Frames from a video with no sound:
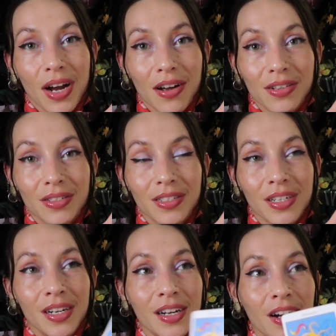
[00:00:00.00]
around,
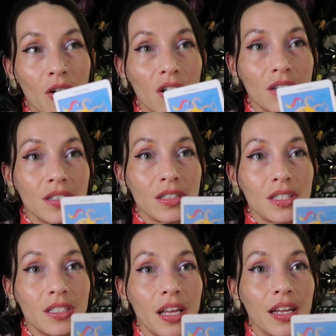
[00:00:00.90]
or
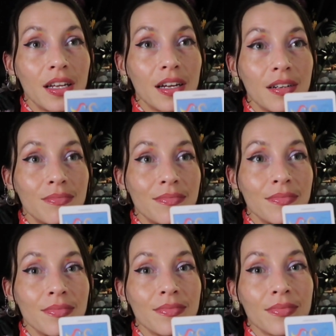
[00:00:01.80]
just like, um,